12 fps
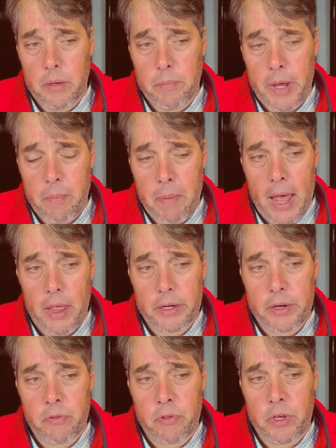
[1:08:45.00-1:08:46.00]

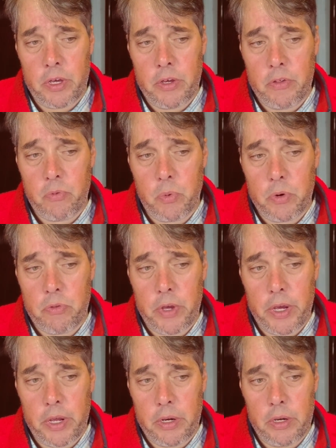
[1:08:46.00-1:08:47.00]
metabolic disease. We're
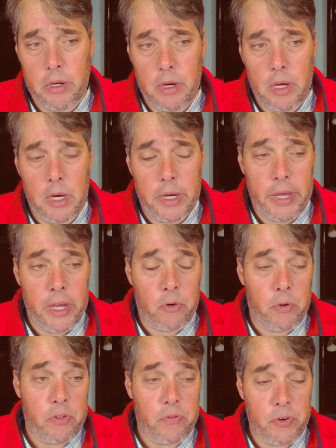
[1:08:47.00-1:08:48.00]
seeing
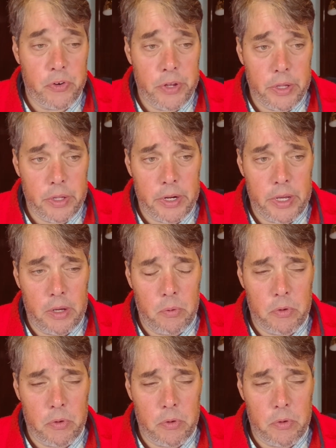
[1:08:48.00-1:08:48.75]
increased fertility.